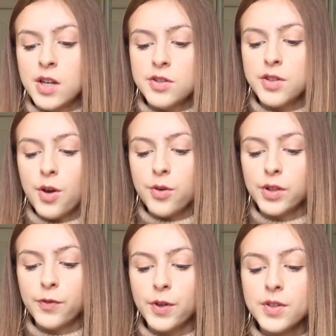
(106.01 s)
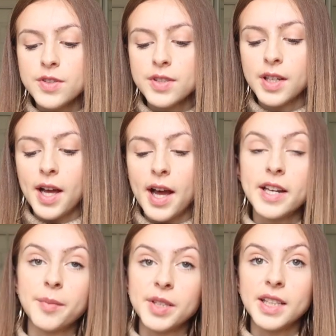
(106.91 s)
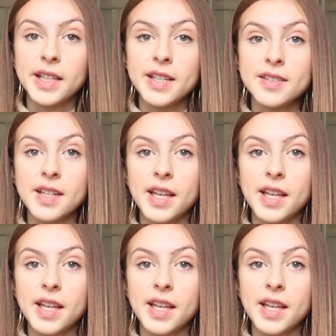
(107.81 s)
So the first item on the list